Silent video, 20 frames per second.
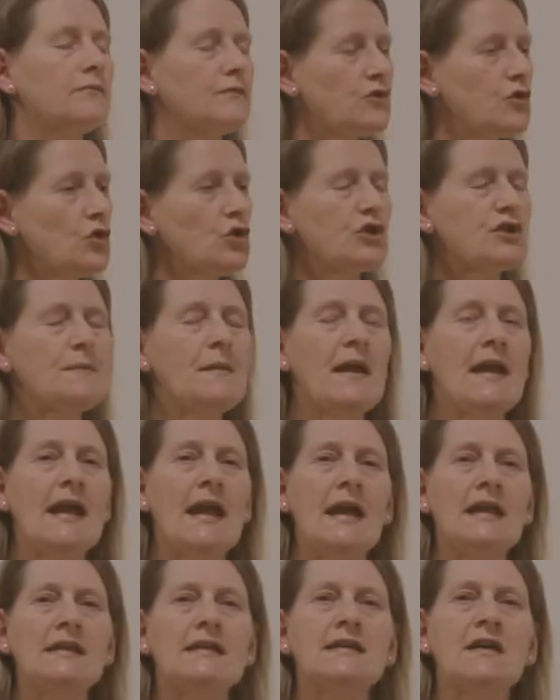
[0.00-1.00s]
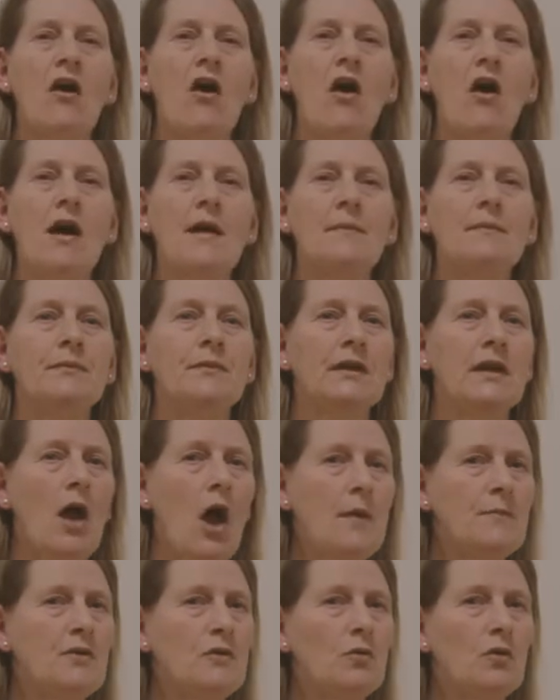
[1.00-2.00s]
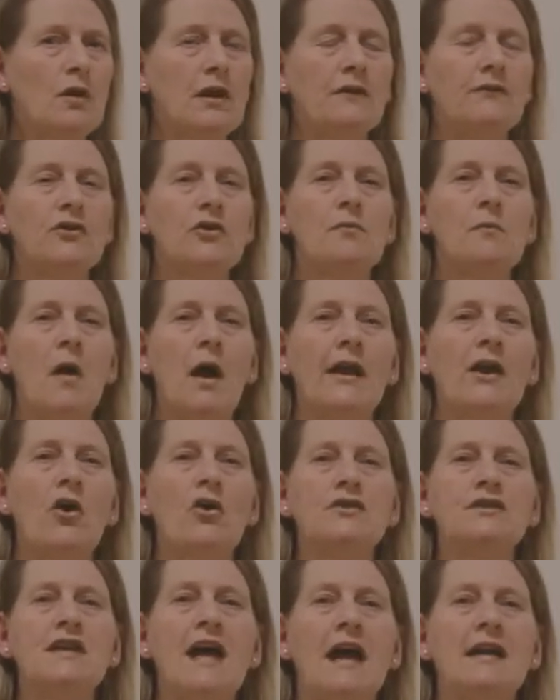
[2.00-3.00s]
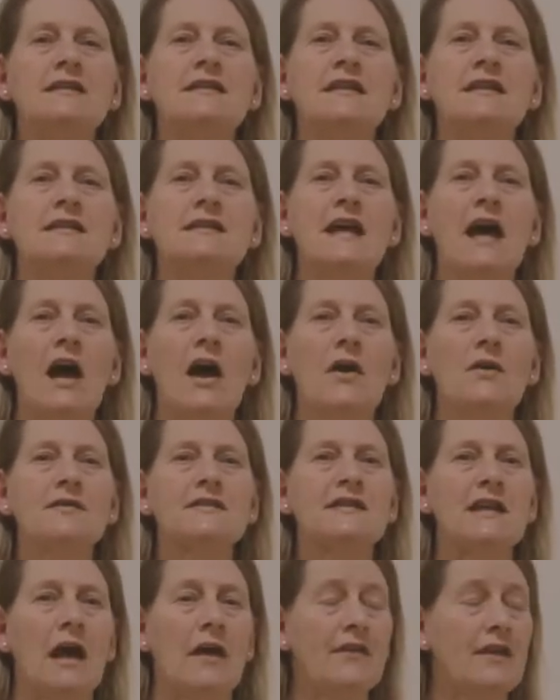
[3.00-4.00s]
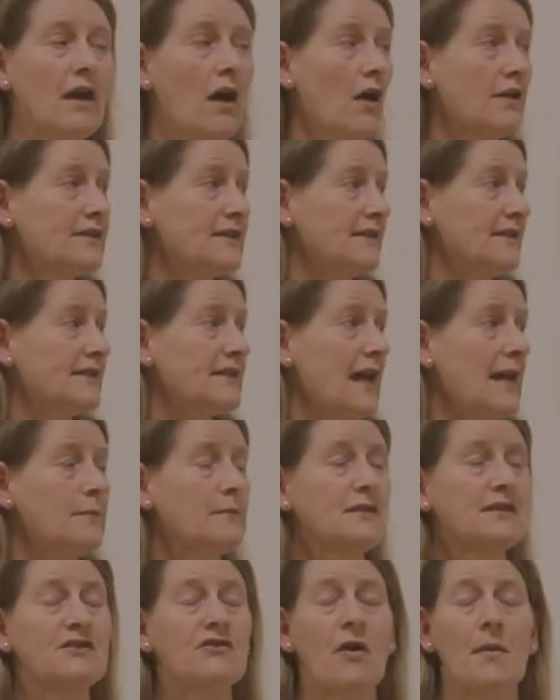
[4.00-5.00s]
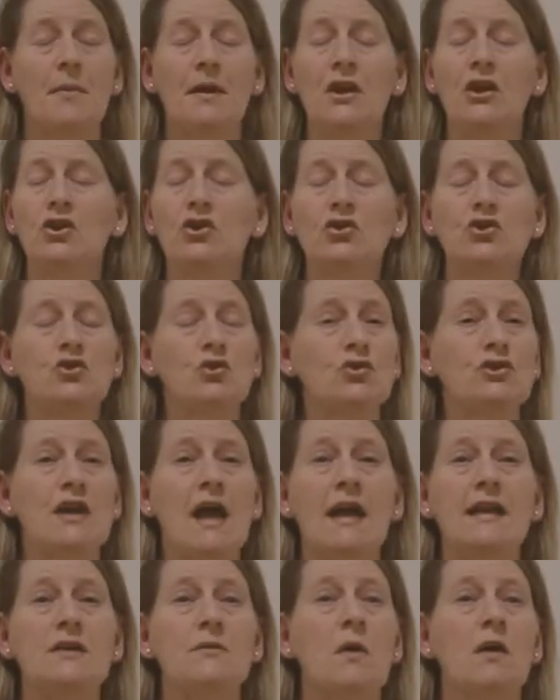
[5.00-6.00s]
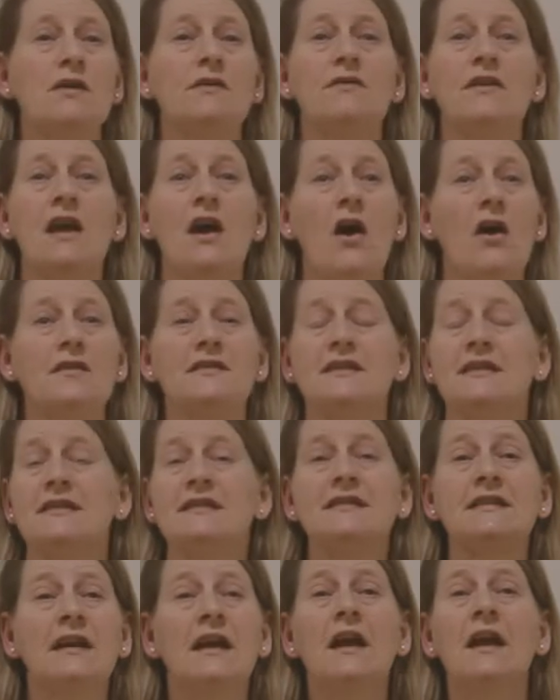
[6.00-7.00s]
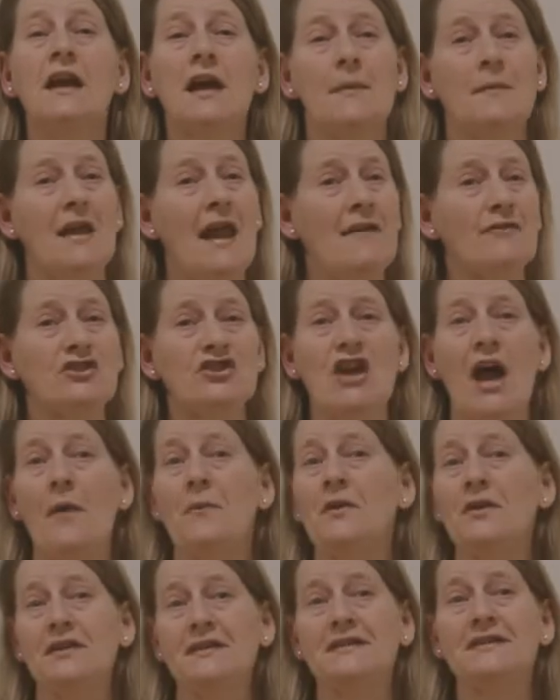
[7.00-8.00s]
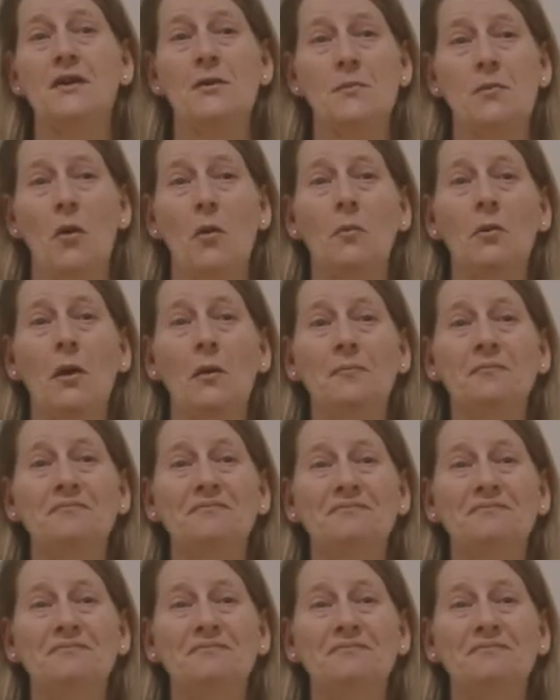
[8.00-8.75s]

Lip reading: Talk to me anytime. The library will give you my contact details. The artist statements are up here. You can talk to any one of the artists. Come and have a chat with us, no problem.